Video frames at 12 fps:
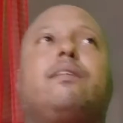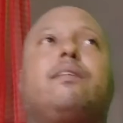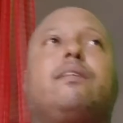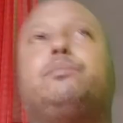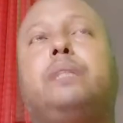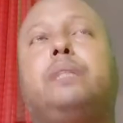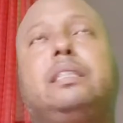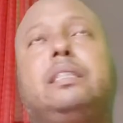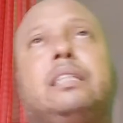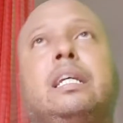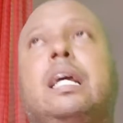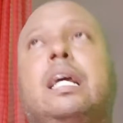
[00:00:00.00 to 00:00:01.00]
rest in peace.
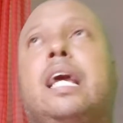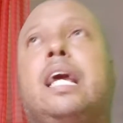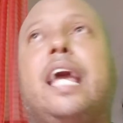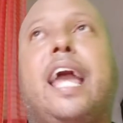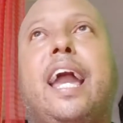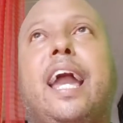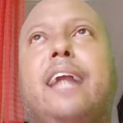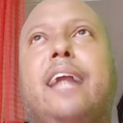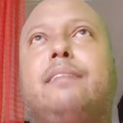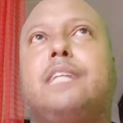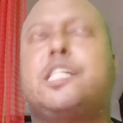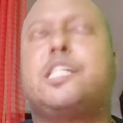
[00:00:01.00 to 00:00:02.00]

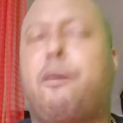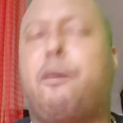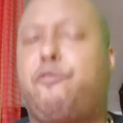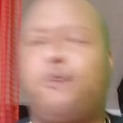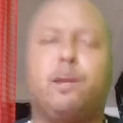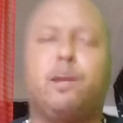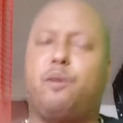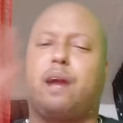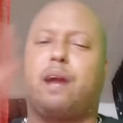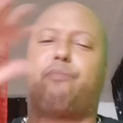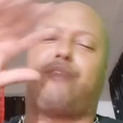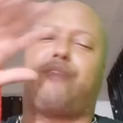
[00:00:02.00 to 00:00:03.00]
And it's about 4 in the morning. I'm
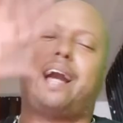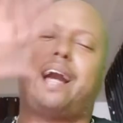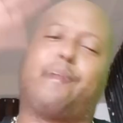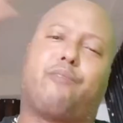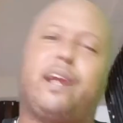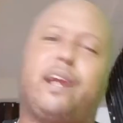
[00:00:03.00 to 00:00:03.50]
flying. I got a brand